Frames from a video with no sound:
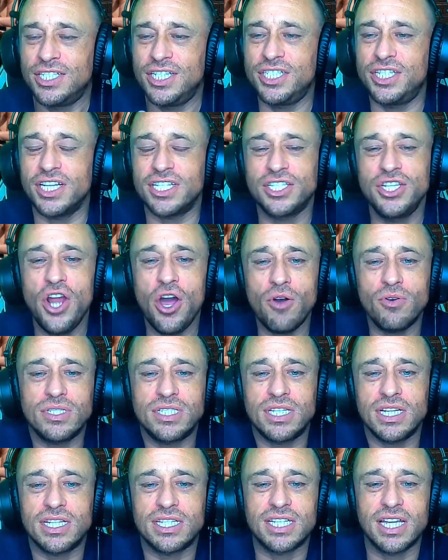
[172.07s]
just knows
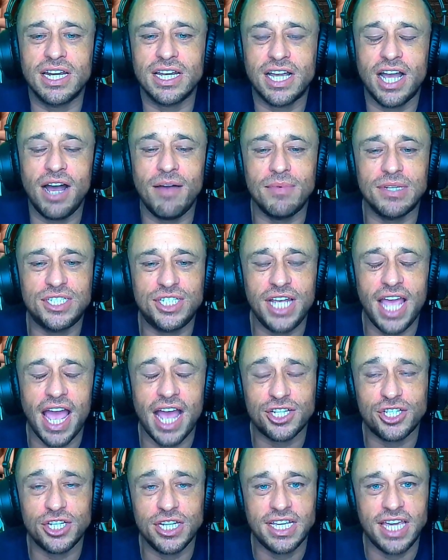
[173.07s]
that it's gonna come, and she
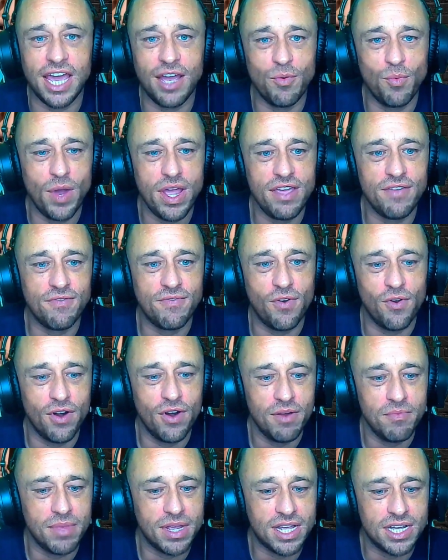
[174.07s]
actually can't wait
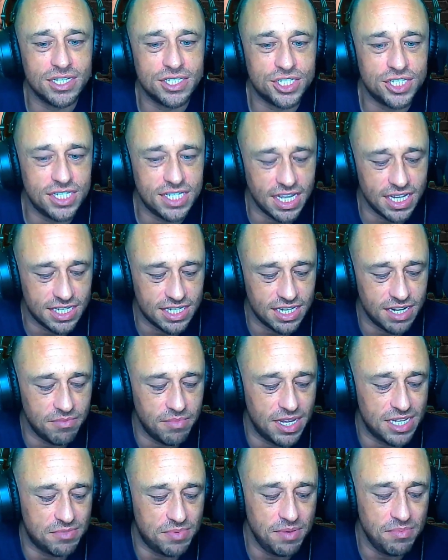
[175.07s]
for it because she thinks that it
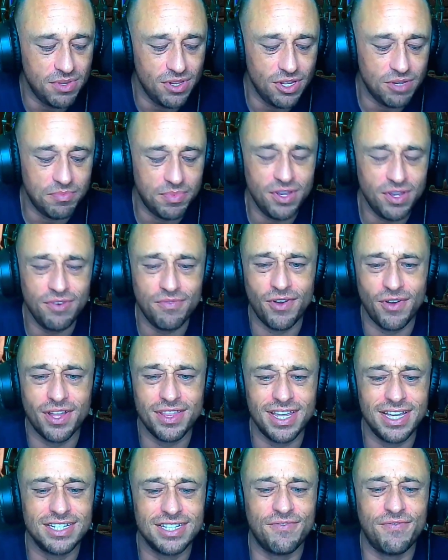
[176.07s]
makes people look beautiful. I
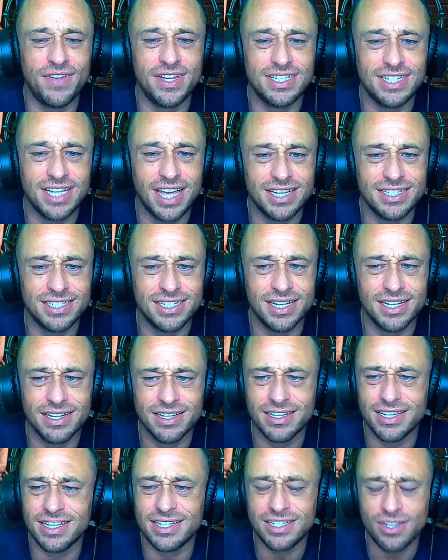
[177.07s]
think it's fantastic.
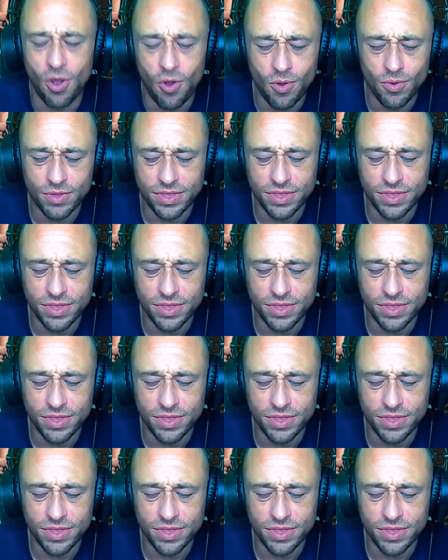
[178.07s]
This whole